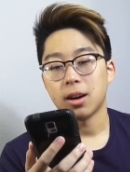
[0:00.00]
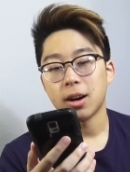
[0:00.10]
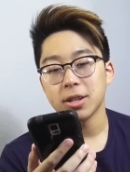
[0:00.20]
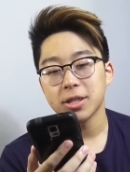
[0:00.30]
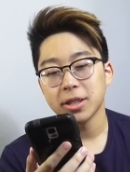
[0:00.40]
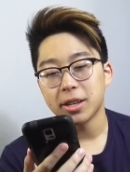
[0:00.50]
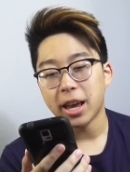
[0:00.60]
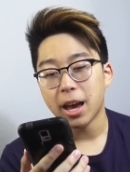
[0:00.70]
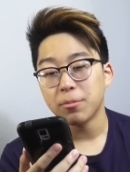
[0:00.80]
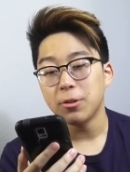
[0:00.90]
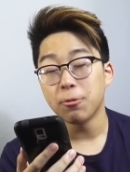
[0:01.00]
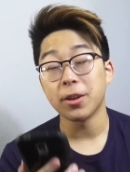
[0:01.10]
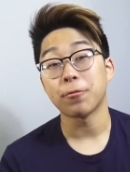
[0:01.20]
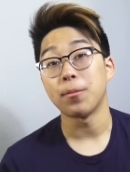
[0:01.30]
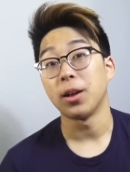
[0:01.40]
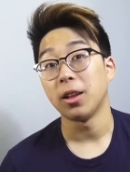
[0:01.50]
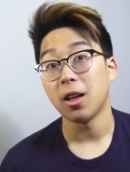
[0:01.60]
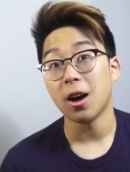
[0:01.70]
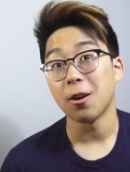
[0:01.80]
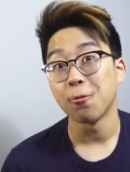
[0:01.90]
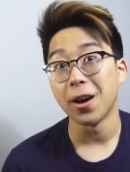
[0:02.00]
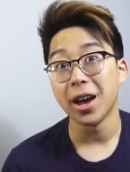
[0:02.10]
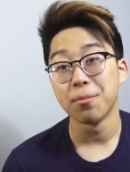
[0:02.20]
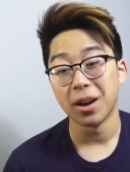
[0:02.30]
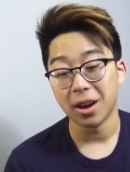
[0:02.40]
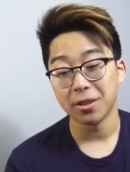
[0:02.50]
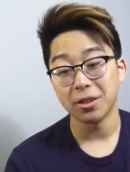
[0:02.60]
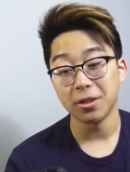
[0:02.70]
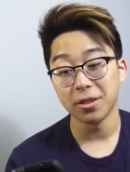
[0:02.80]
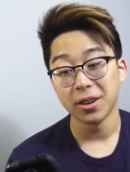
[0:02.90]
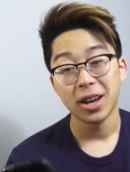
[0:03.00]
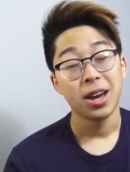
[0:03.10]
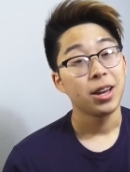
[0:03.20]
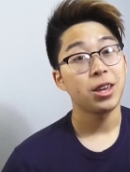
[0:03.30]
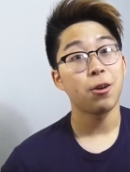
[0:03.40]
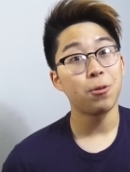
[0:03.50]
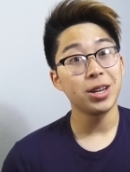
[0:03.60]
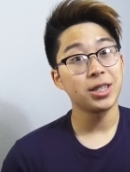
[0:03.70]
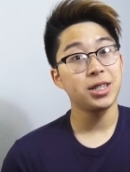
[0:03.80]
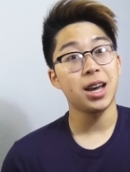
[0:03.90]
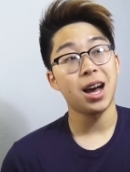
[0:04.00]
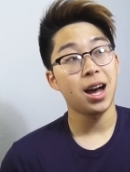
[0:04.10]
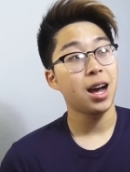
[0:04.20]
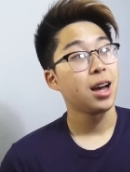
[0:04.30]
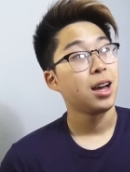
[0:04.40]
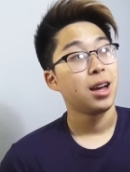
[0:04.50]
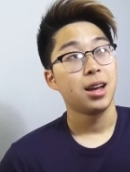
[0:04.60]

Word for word: Honestly, Cam, you went from a long way, bro. You, you went, uh,